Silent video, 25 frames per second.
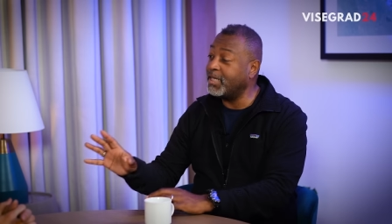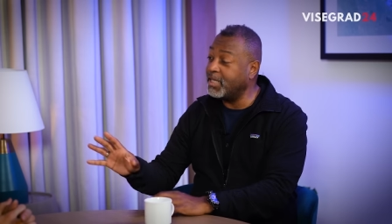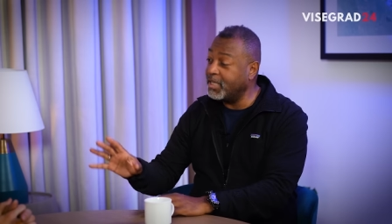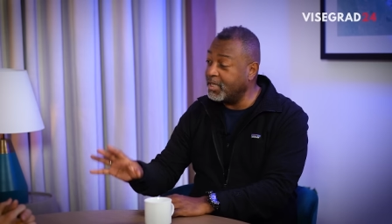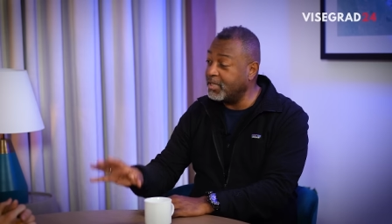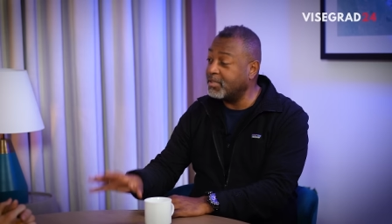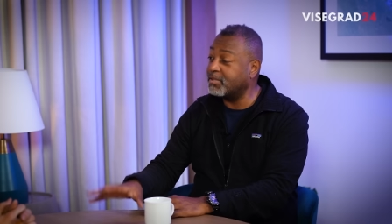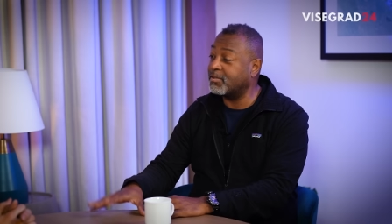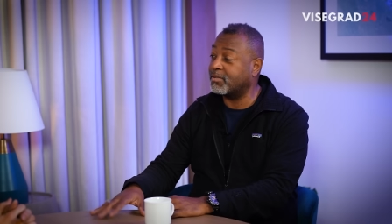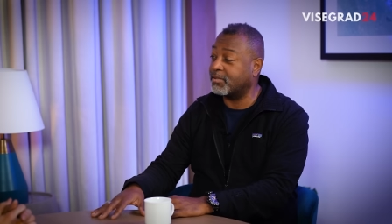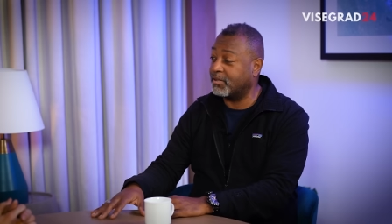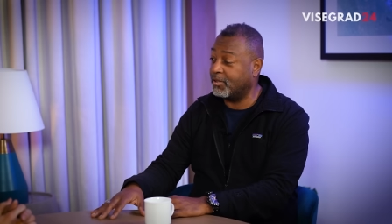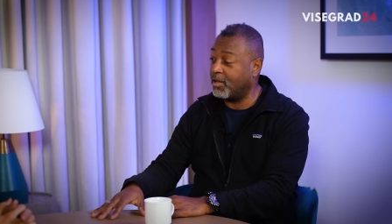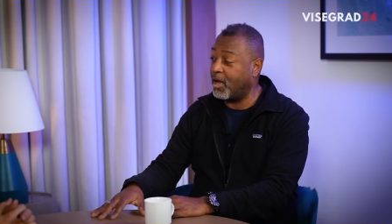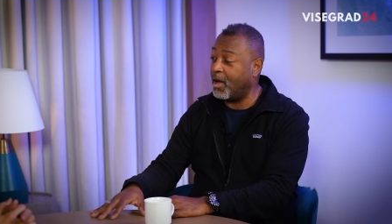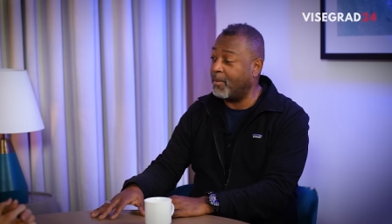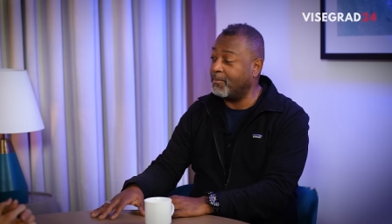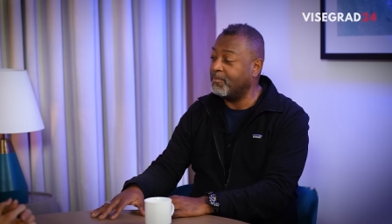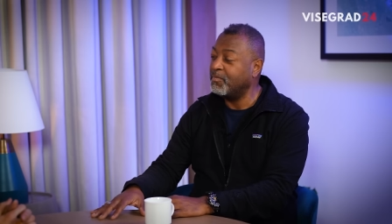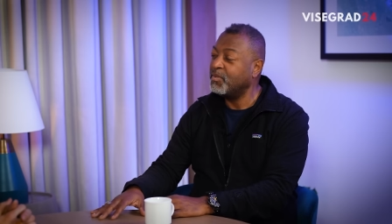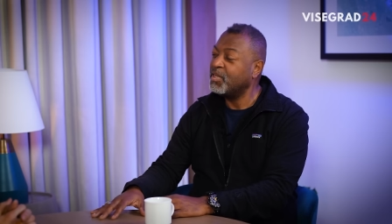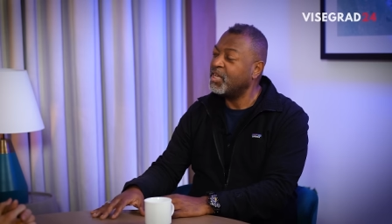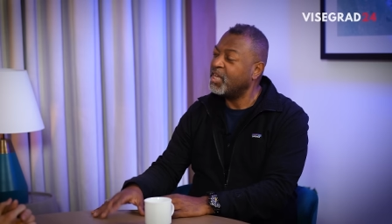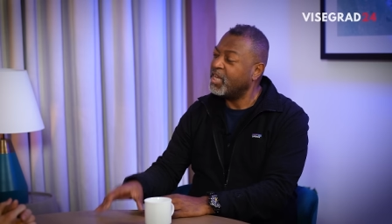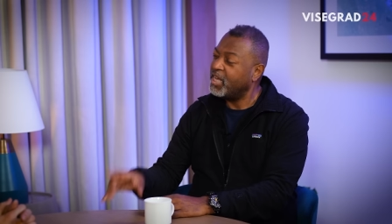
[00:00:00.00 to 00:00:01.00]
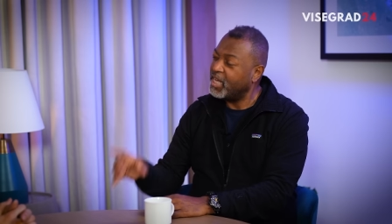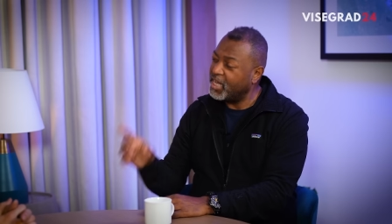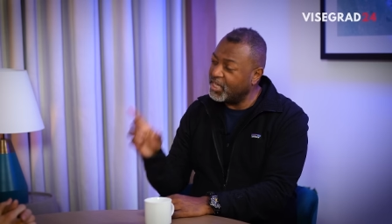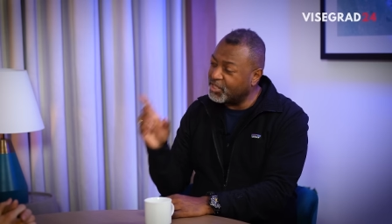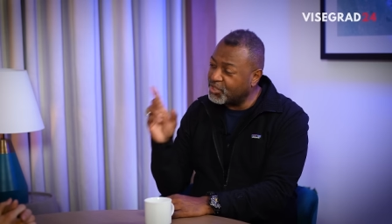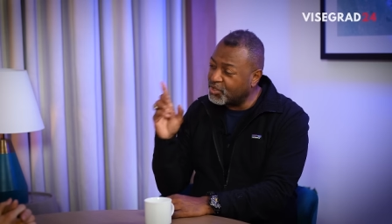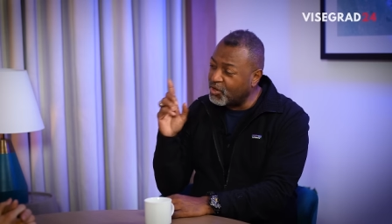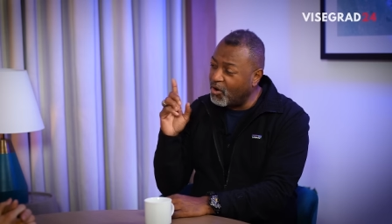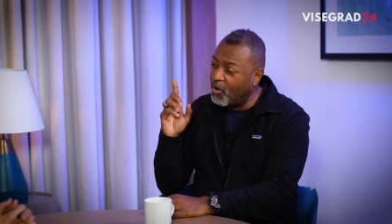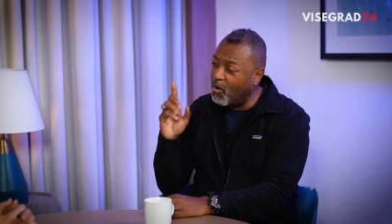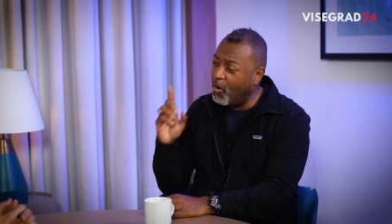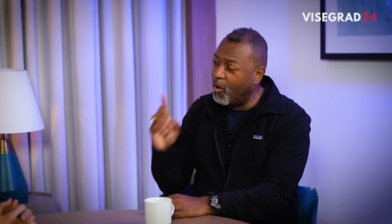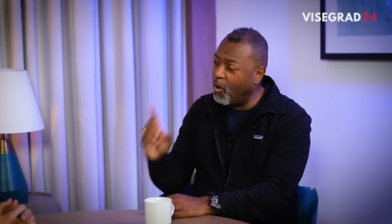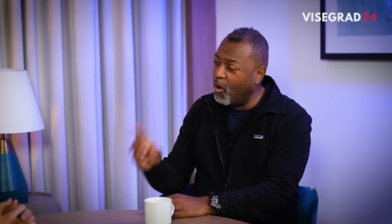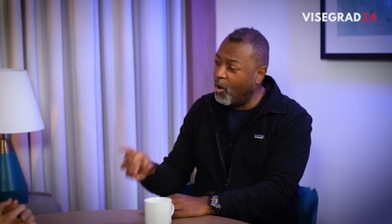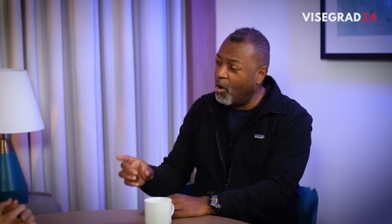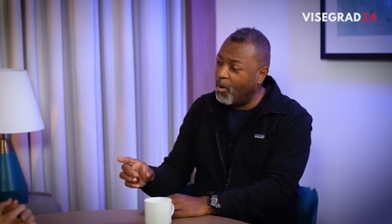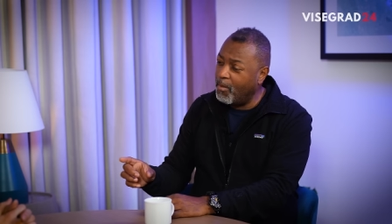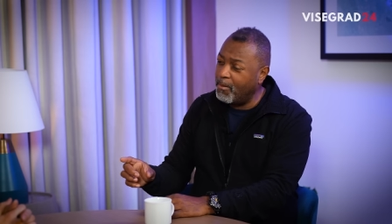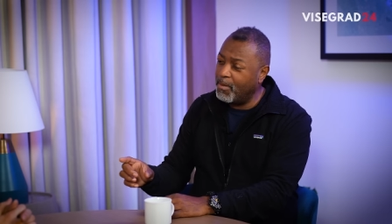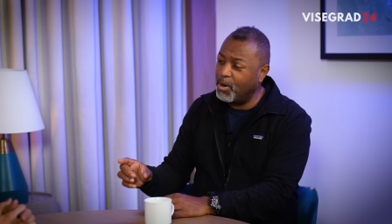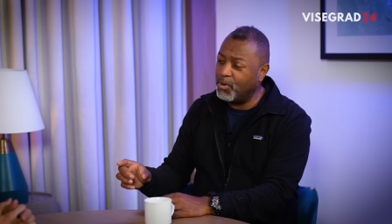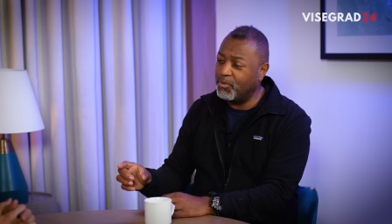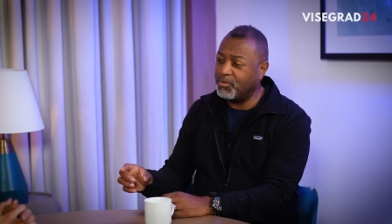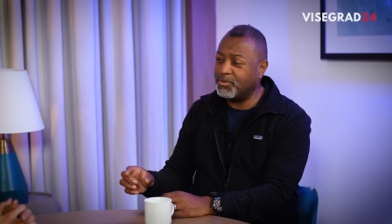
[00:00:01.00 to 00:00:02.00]
Islam. It's
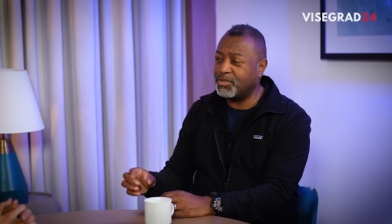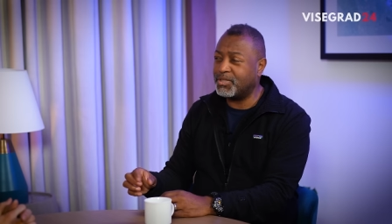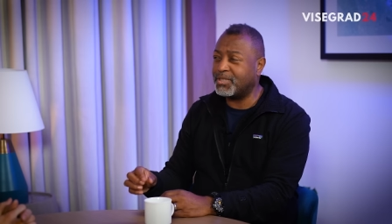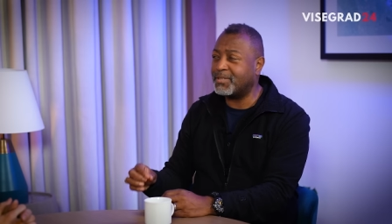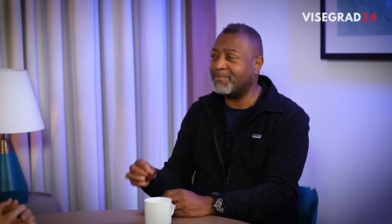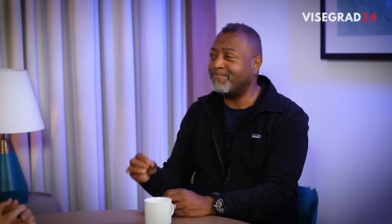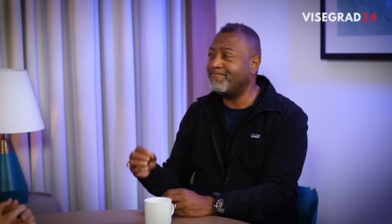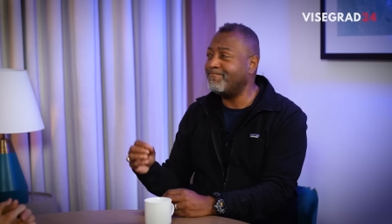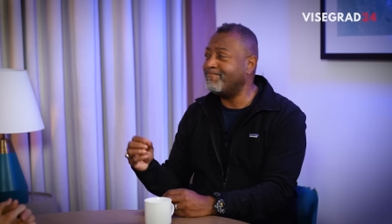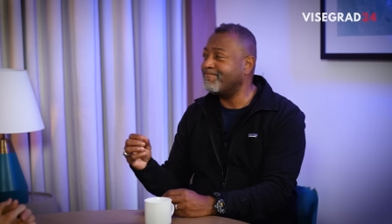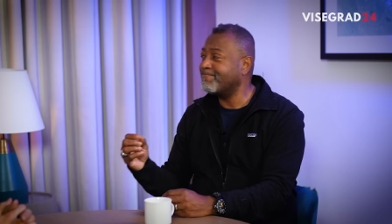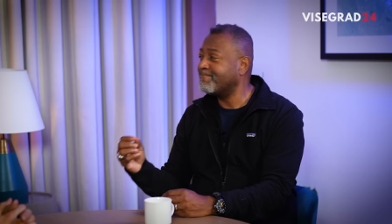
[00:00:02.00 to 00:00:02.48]
almost